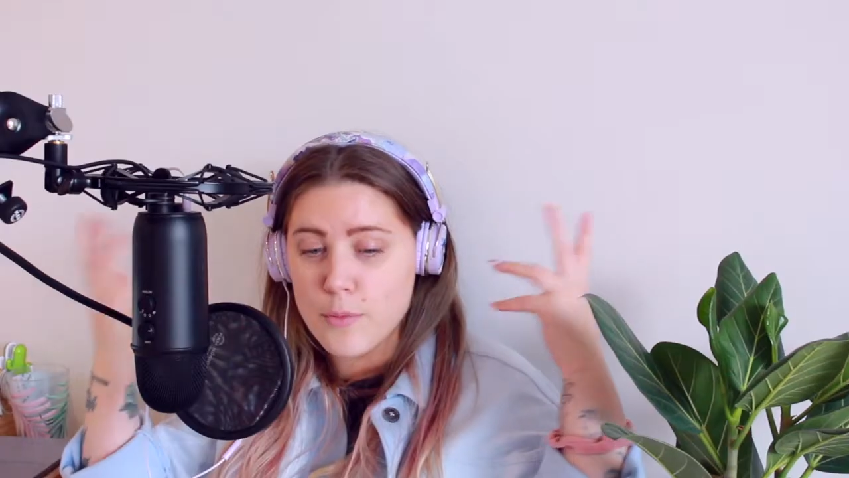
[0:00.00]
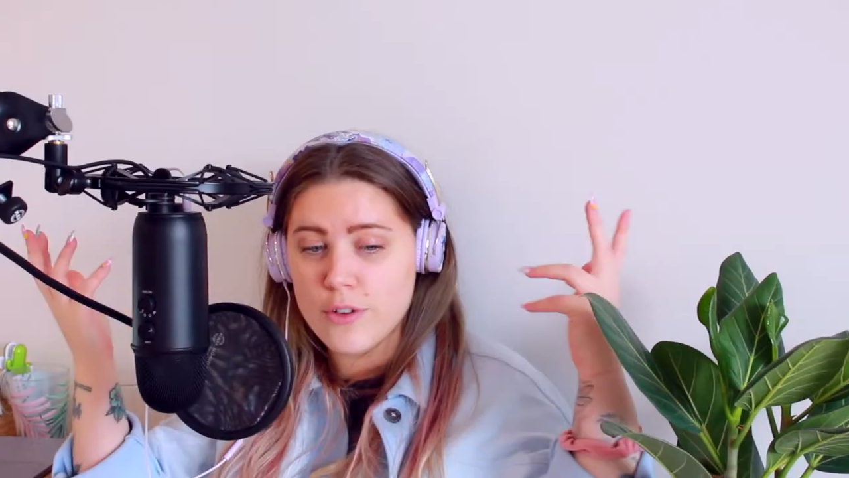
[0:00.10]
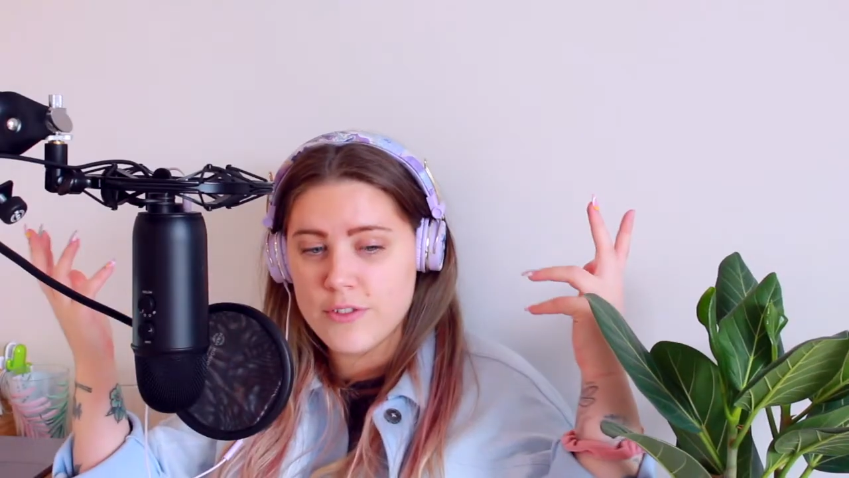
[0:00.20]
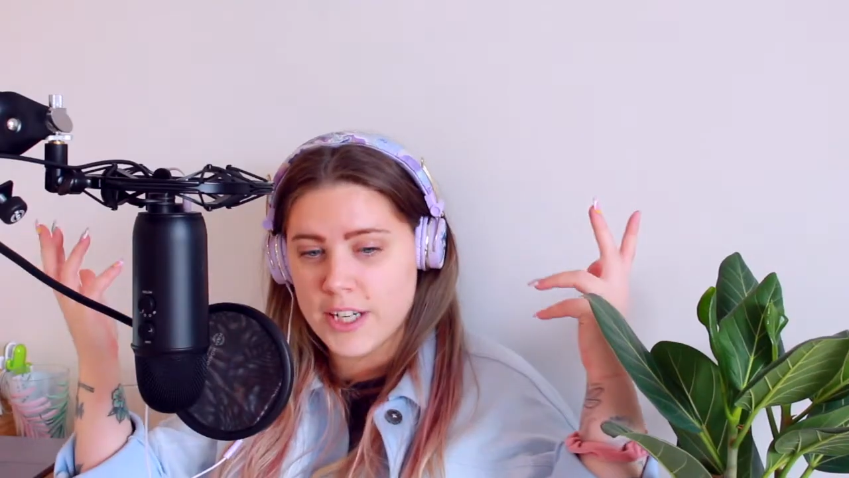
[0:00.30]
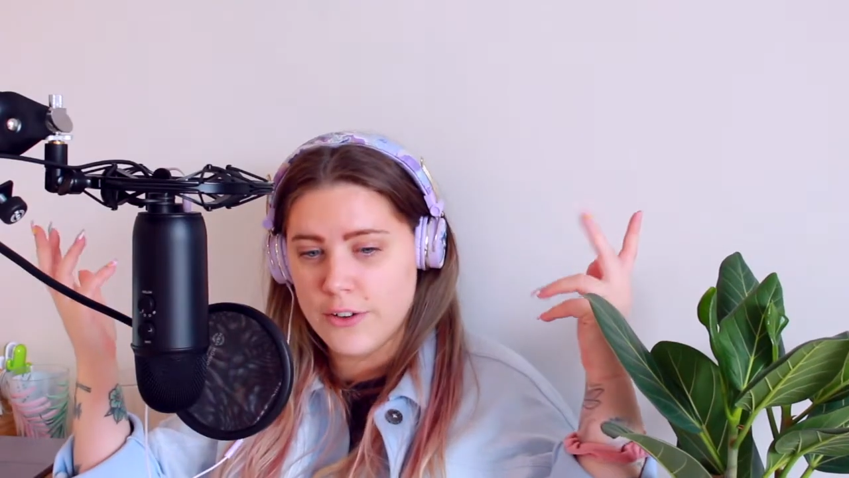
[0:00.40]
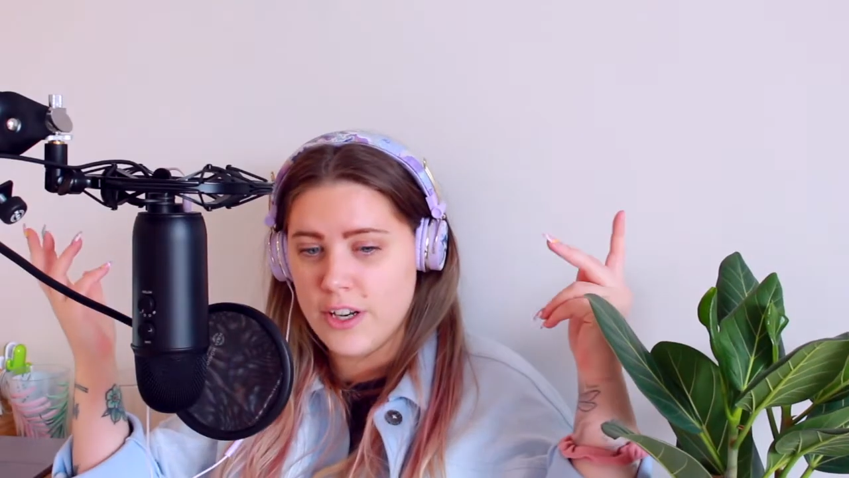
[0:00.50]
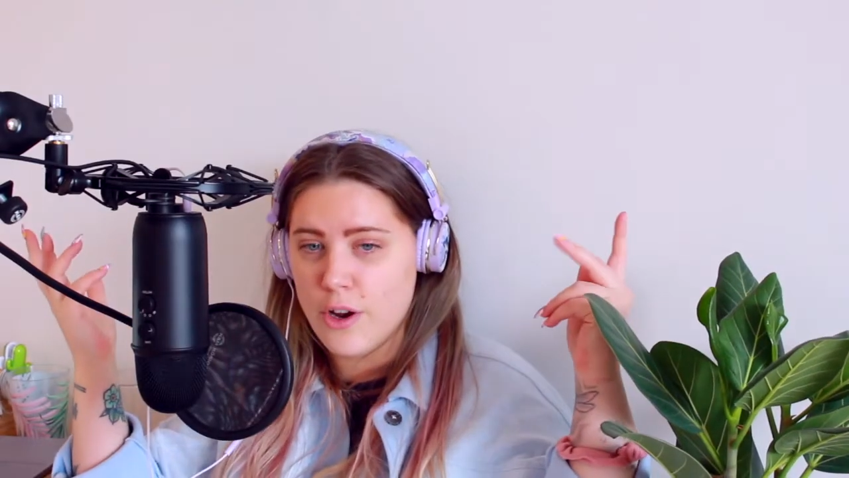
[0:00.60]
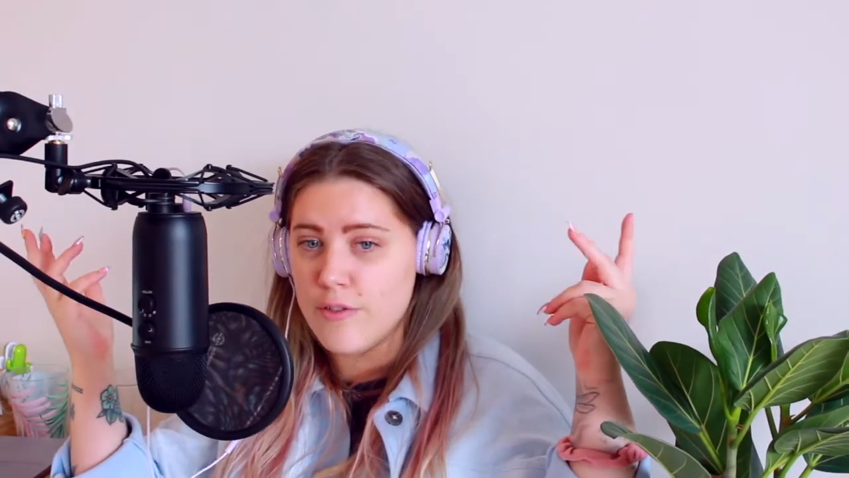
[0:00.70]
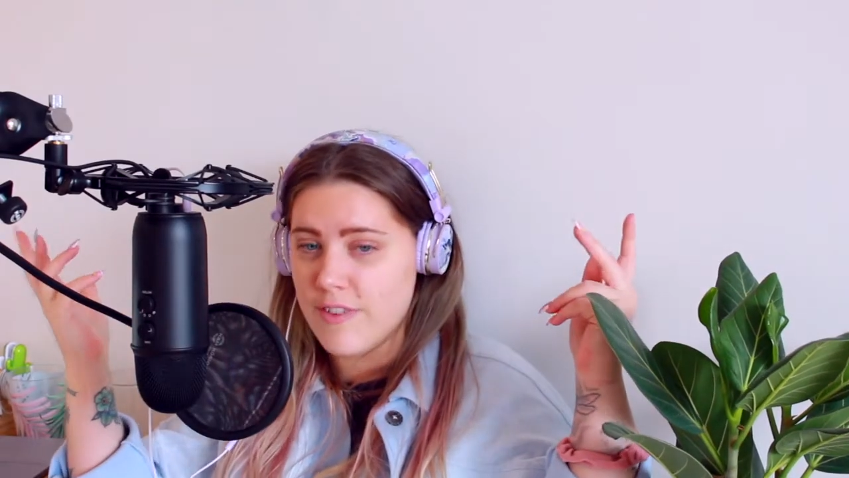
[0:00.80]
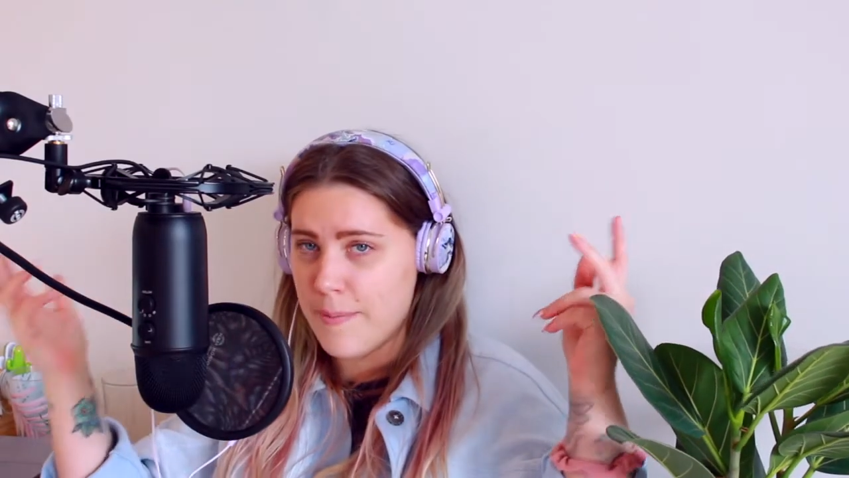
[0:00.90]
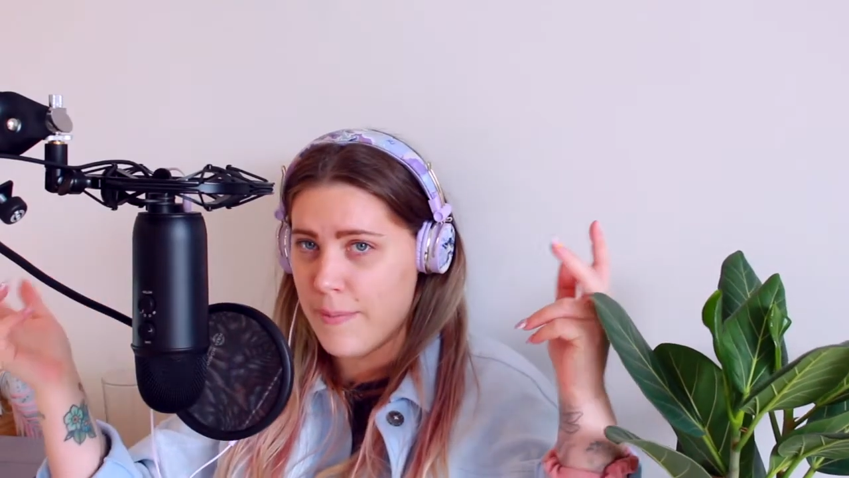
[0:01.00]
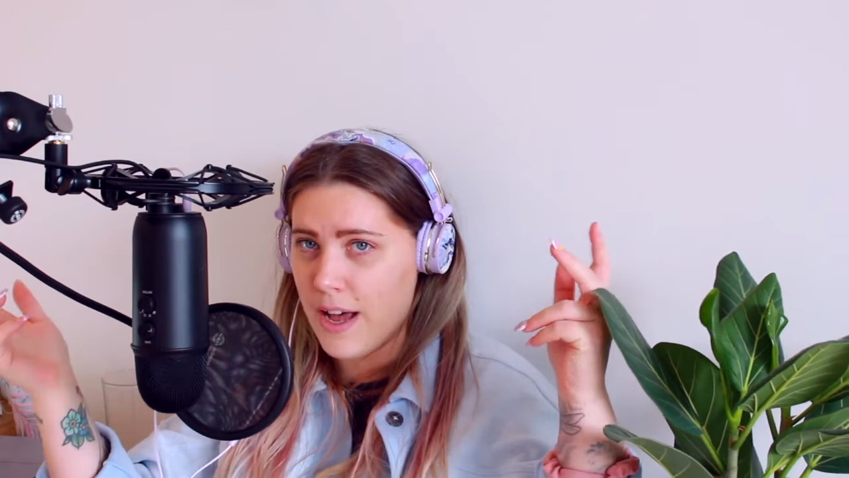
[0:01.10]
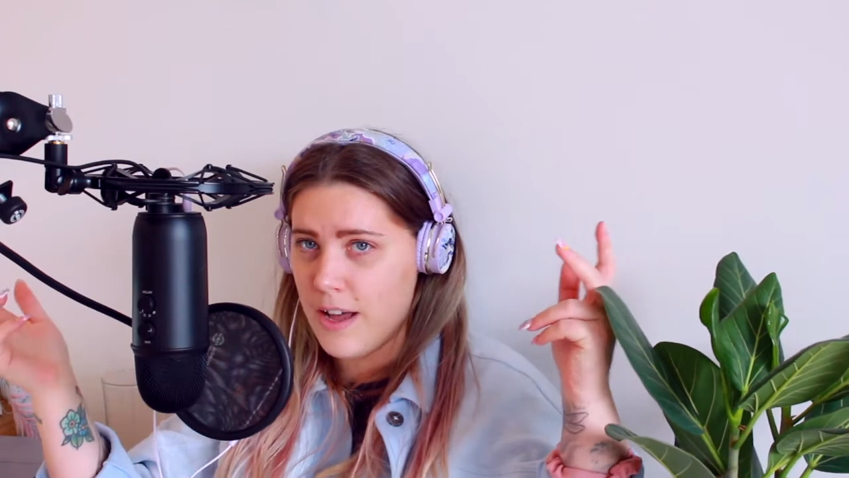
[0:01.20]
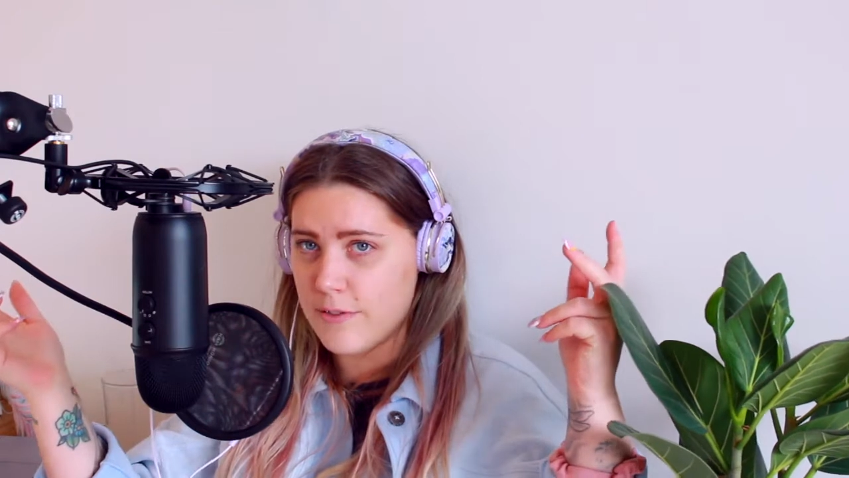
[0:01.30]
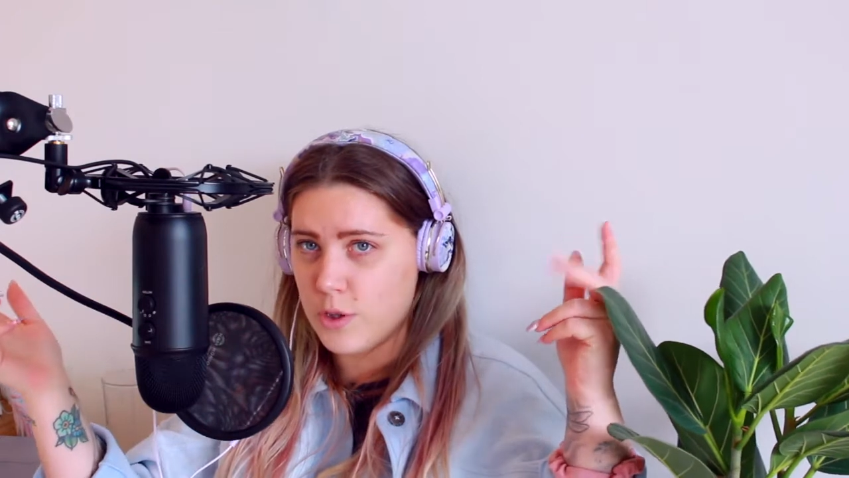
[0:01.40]
So I moved here in
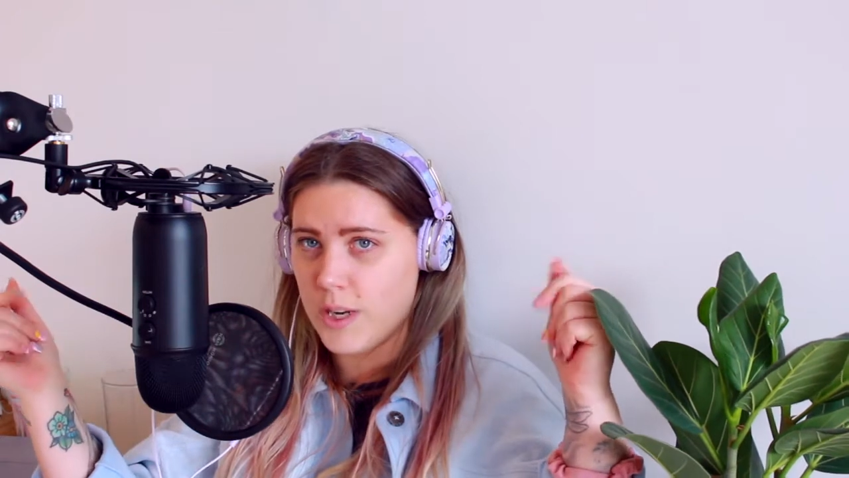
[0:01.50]
November